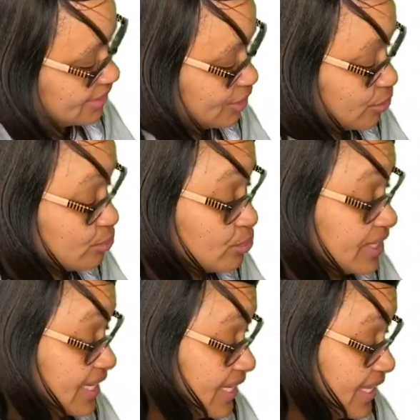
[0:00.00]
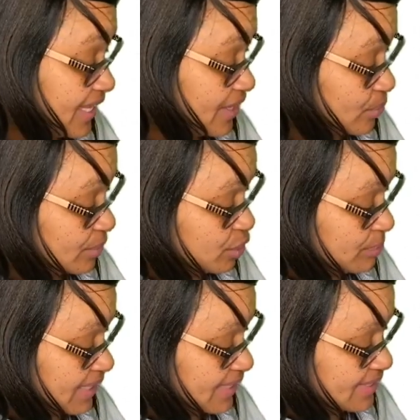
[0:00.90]
Re, which
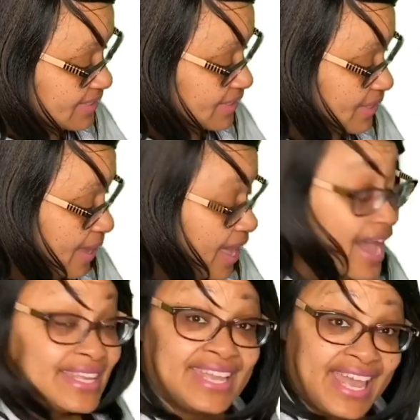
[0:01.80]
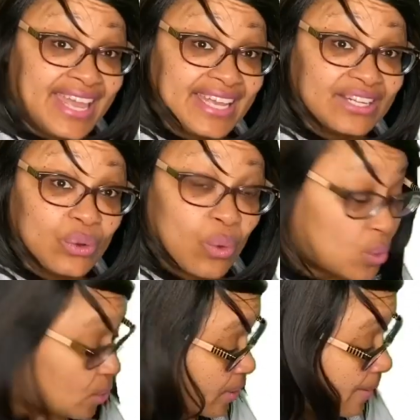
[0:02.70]
means again
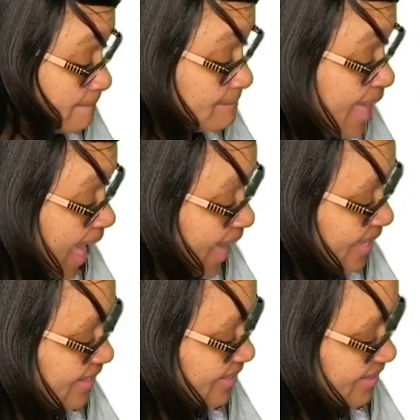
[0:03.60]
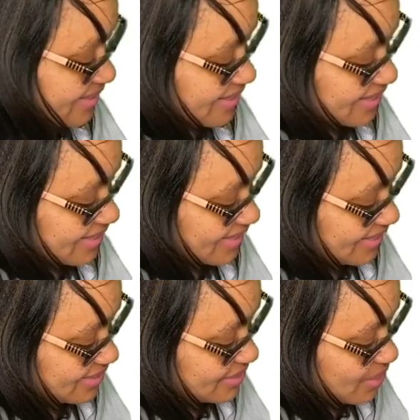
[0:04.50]
or back.
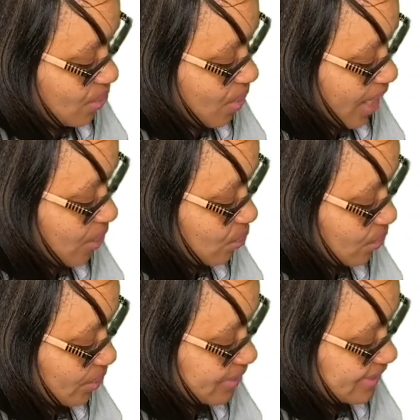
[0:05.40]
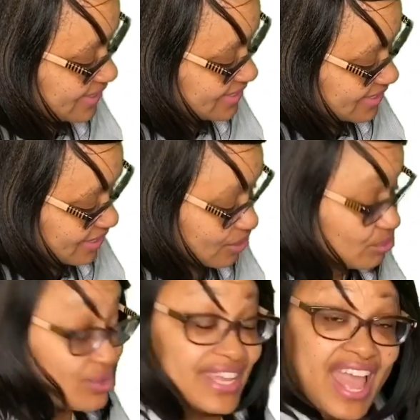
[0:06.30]
So our word is
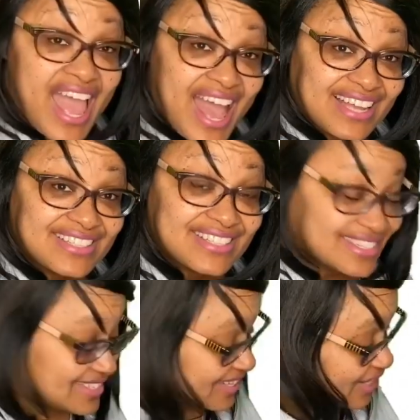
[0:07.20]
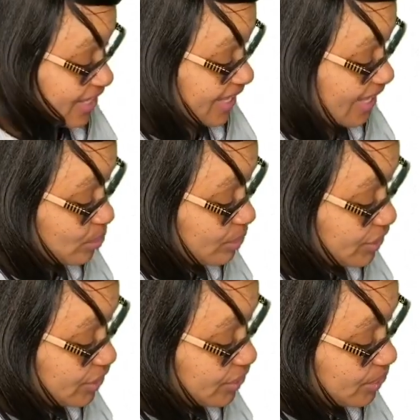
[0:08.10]
react. And when
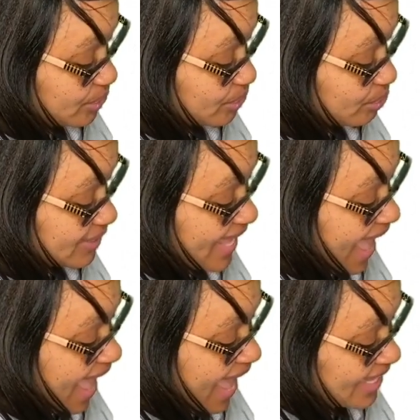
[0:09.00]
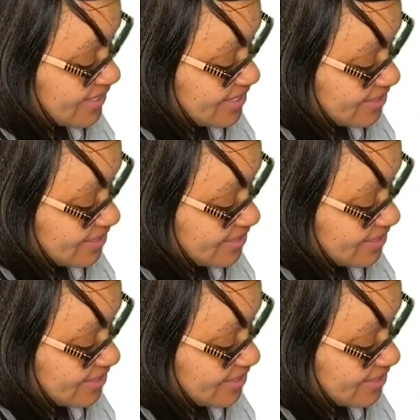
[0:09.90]
you react,